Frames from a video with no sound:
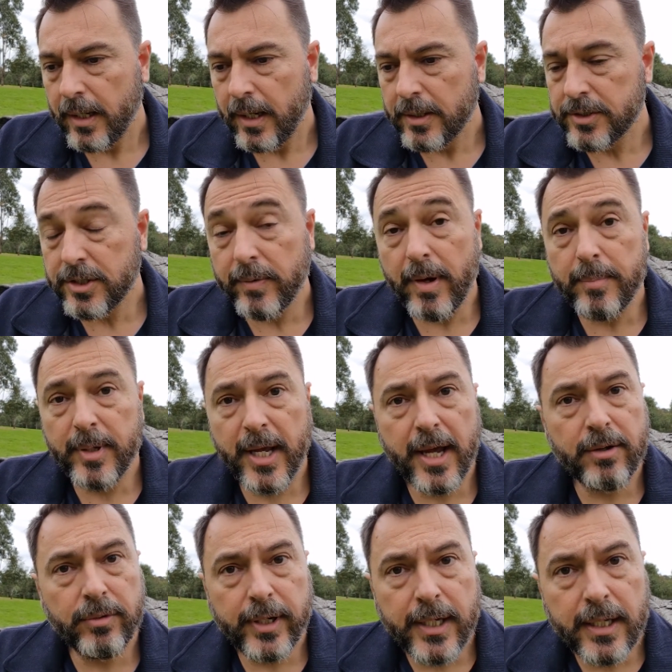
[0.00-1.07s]
So I
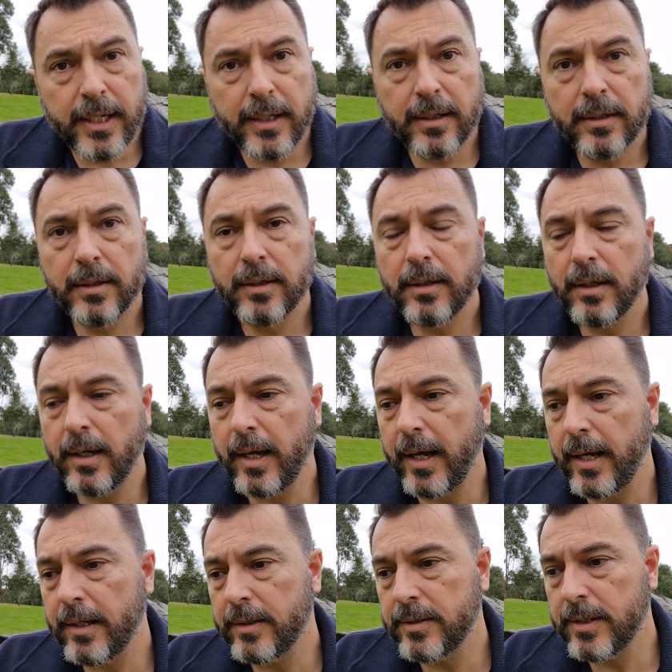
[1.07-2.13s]
began reading,
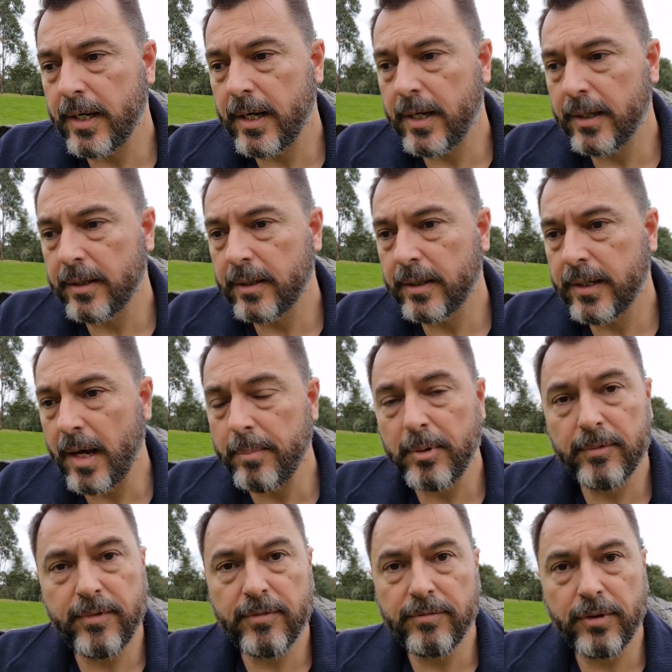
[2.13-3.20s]
and a couple
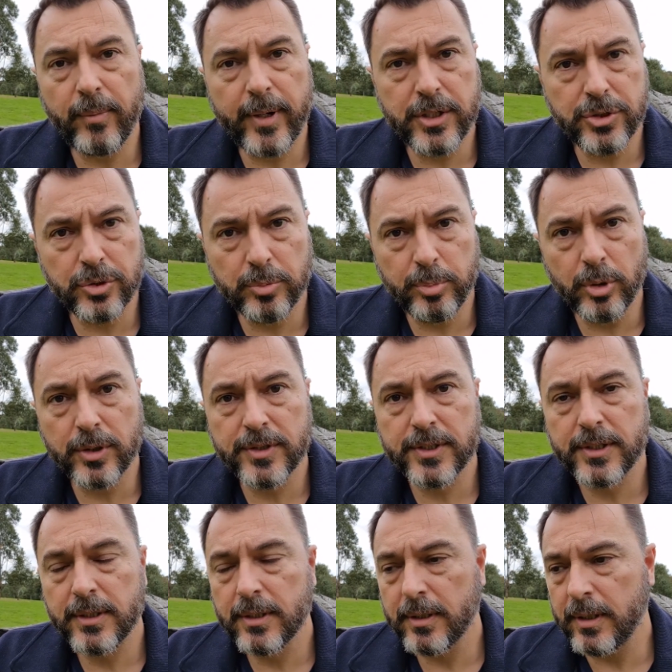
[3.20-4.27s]
of influential
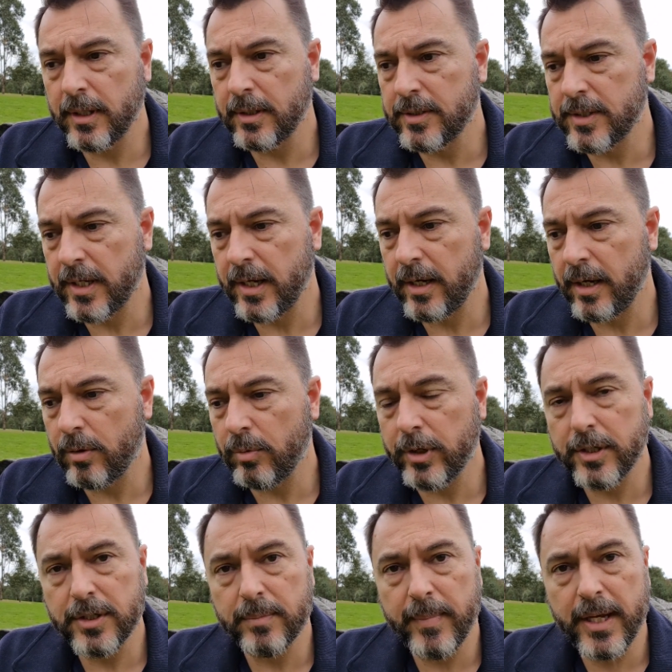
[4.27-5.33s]
books that I
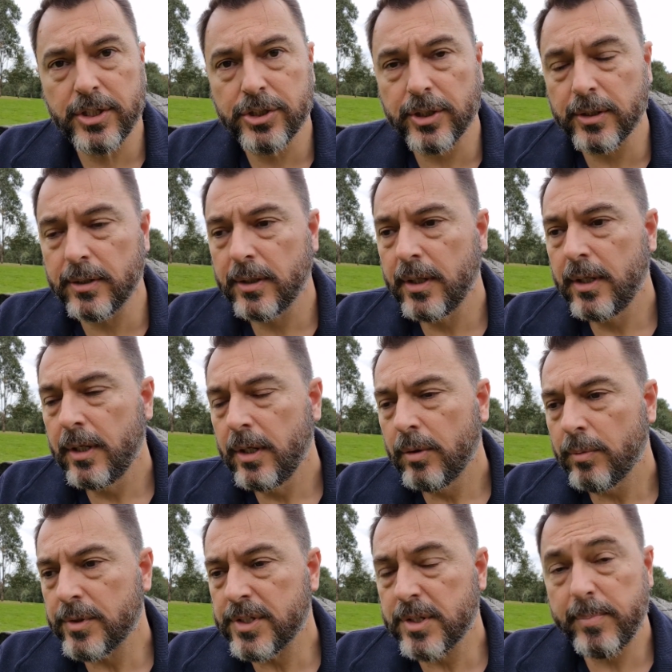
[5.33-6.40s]
wanted to mention
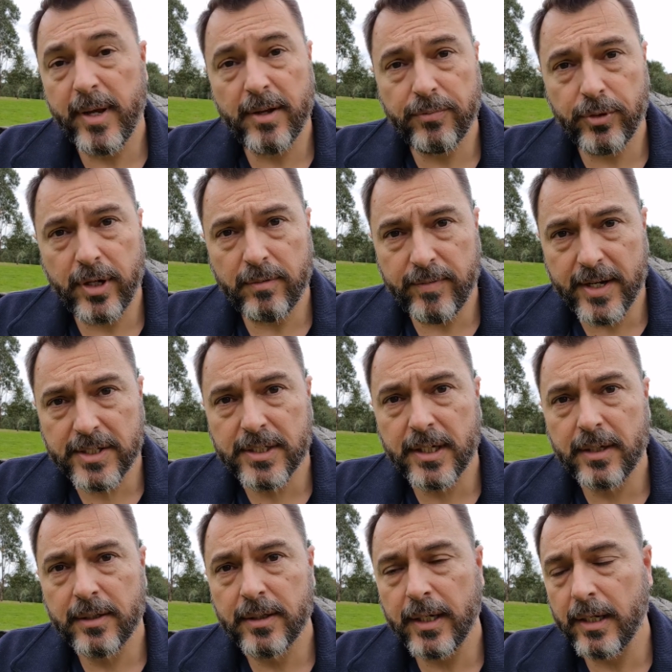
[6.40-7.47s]
was The Barefoot
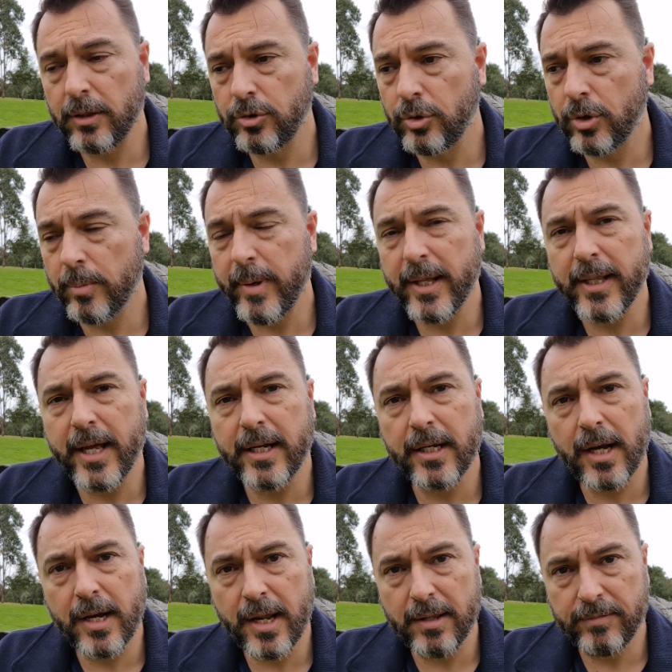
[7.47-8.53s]
Investor, and I'll talk about that in
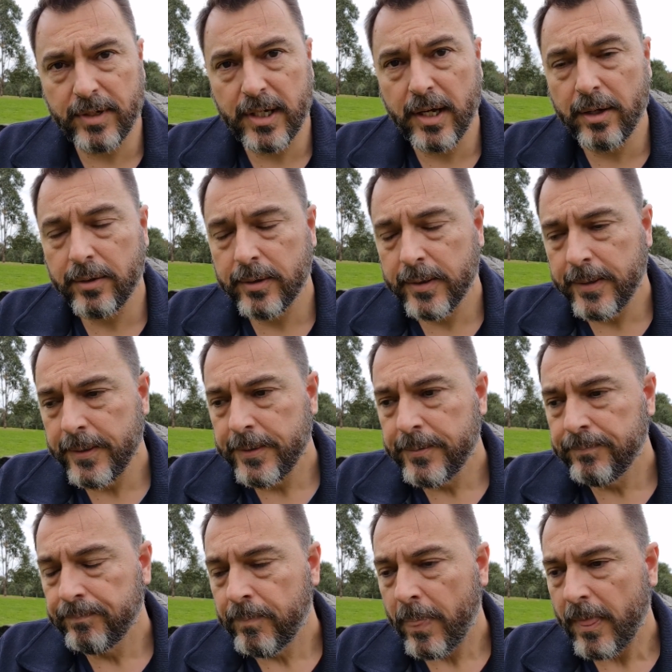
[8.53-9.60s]
another video.
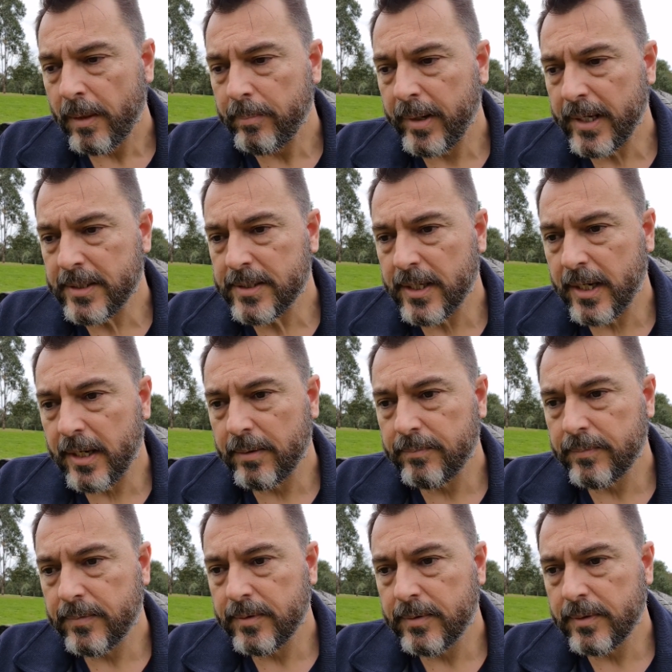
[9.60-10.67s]
But
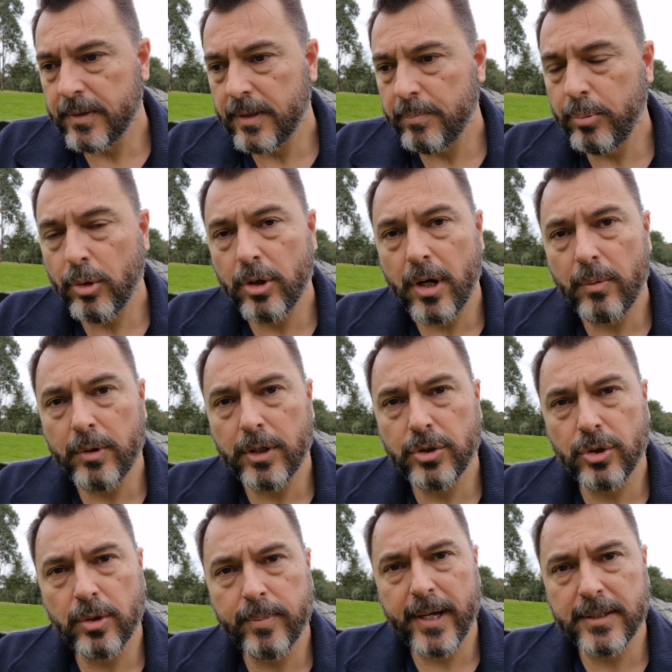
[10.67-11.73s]
the book I want to
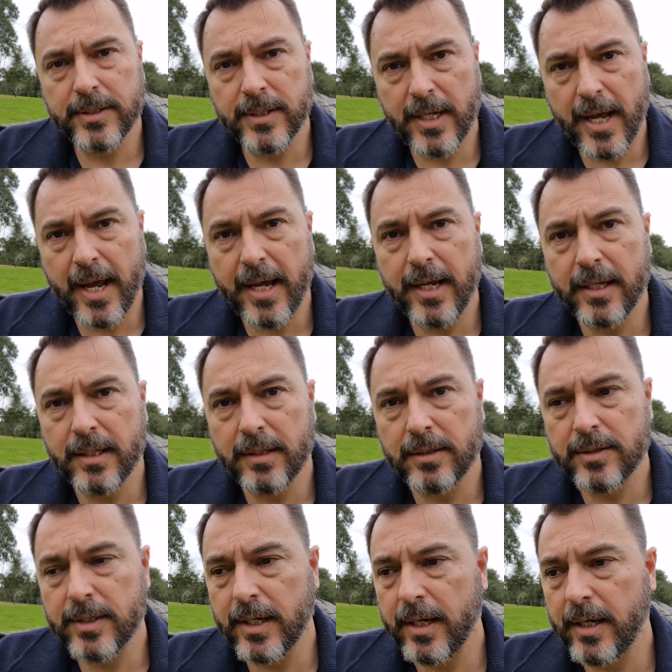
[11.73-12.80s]
talk today,
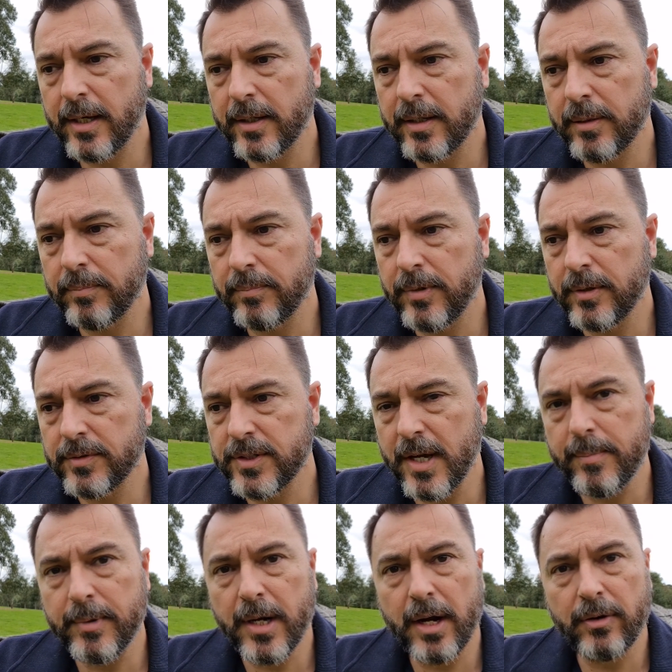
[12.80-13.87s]
and the
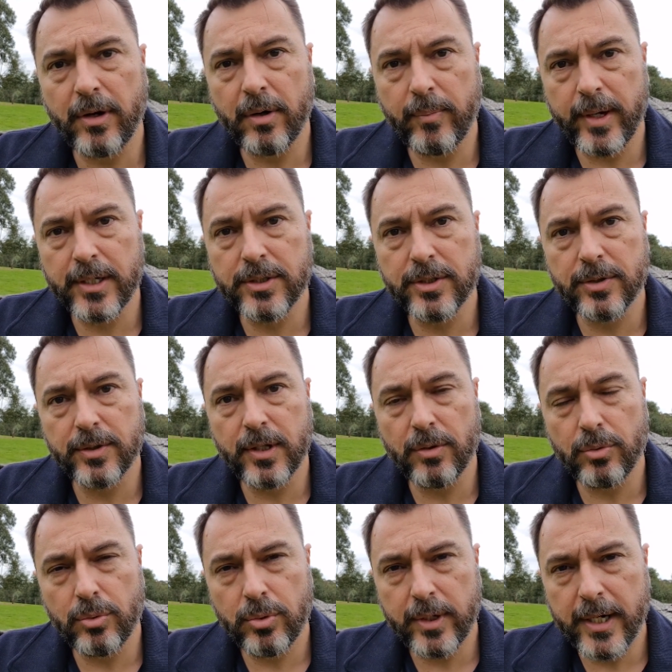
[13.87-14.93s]
seminar I went to that
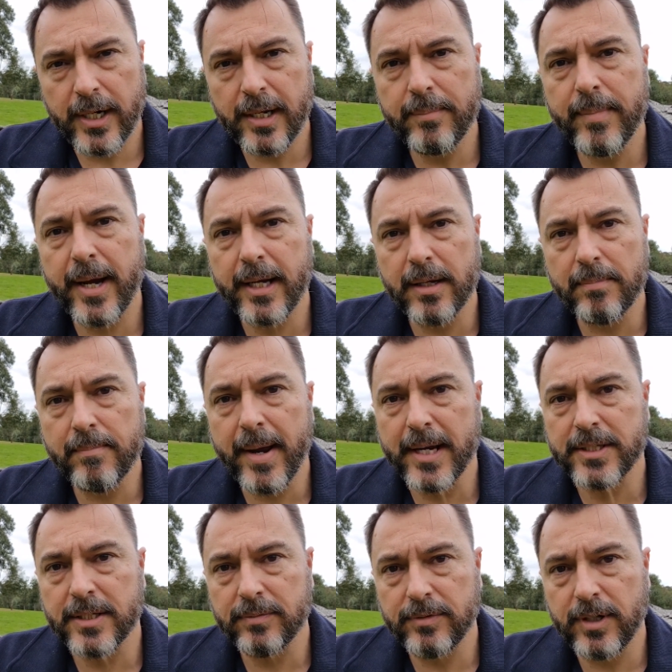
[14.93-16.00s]
really made a
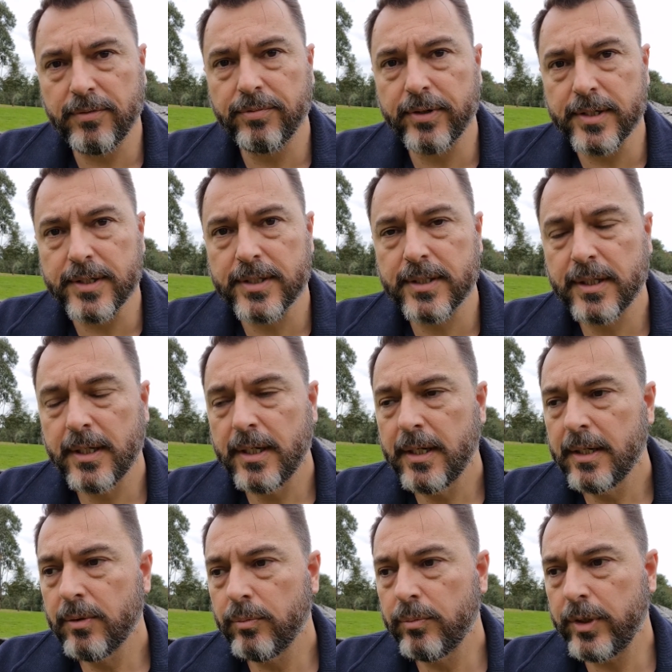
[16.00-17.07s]
massive difference,
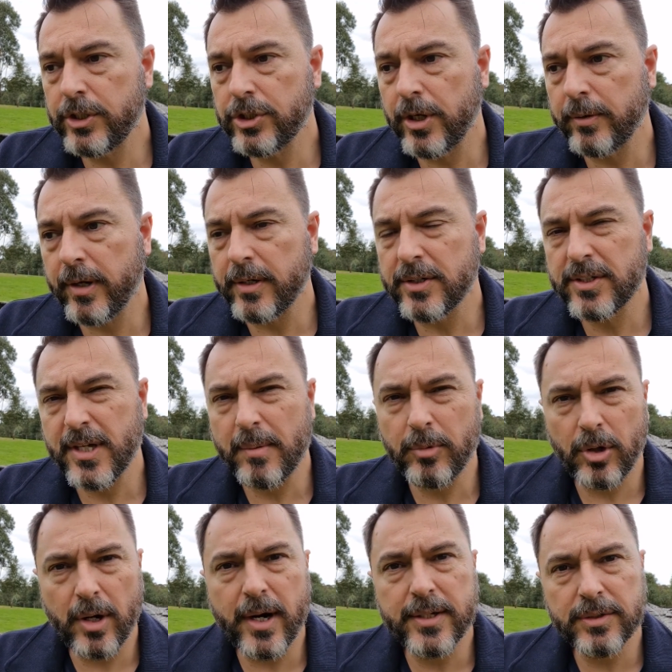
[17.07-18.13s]
which I'm going to
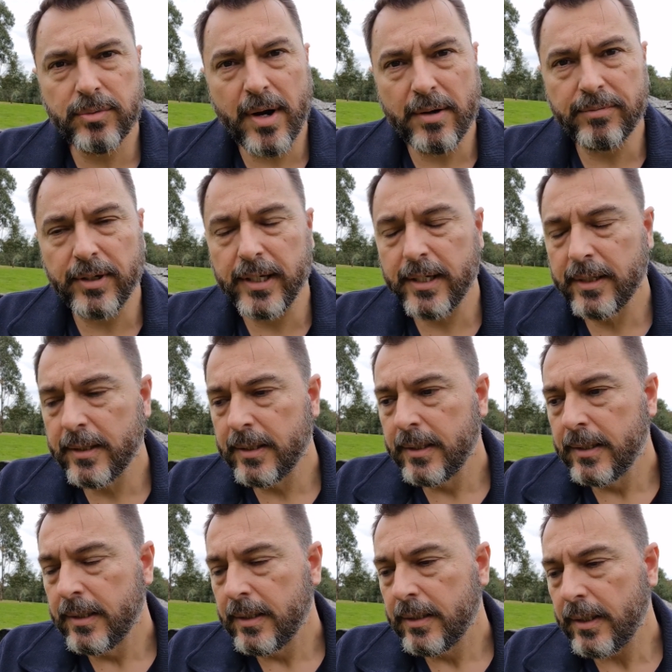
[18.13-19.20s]
summarize roughly,
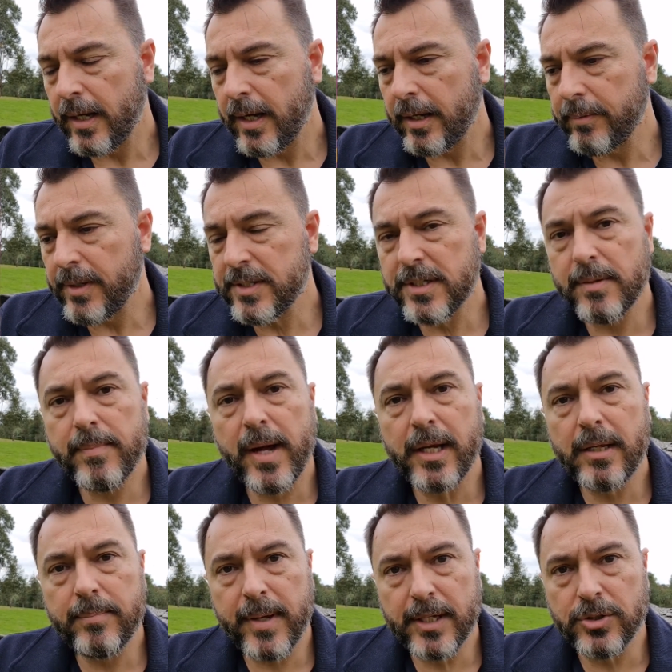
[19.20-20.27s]
is The
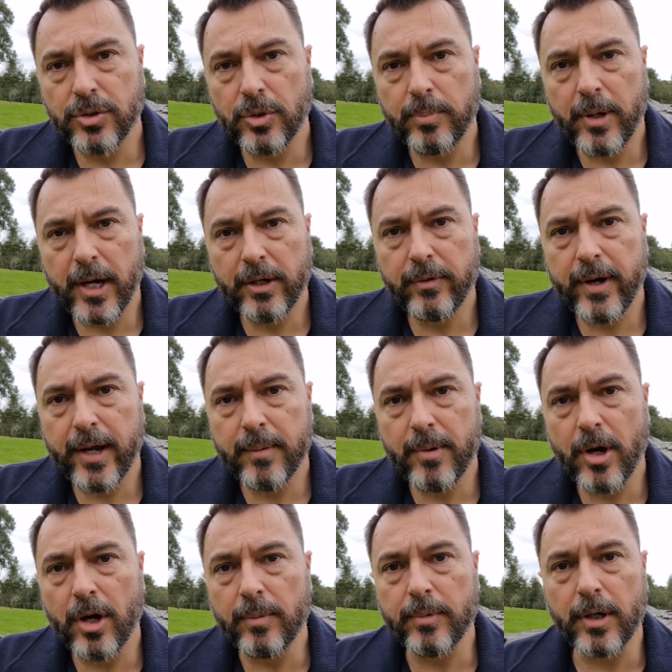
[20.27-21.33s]
Money Mentor by Graeme
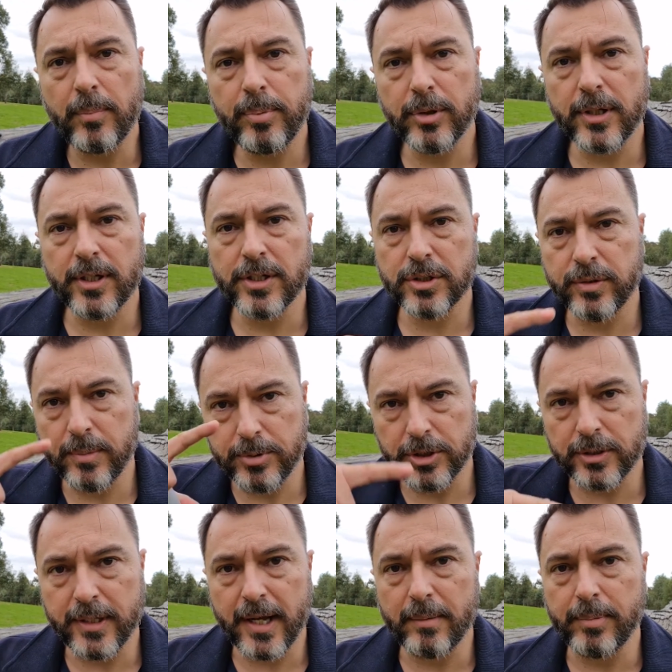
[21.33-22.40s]
Holm, and I'll put the
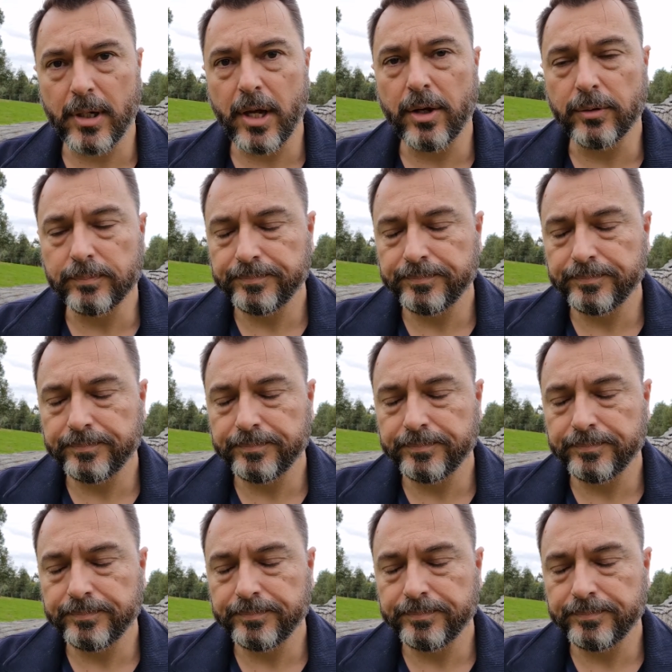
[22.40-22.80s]
description down below.